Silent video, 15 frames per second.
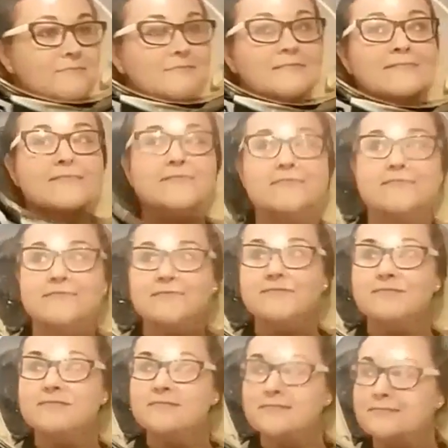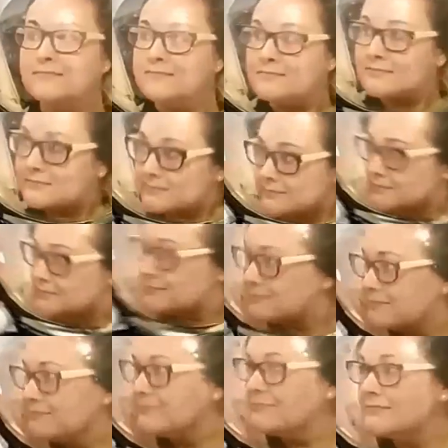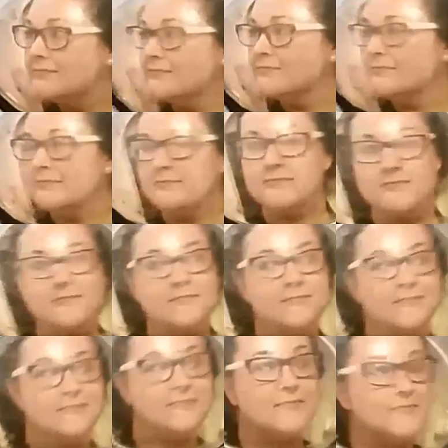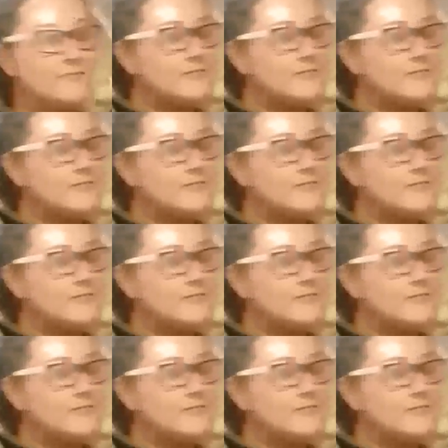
so therefore you need to get in a spacesuit, which is kind of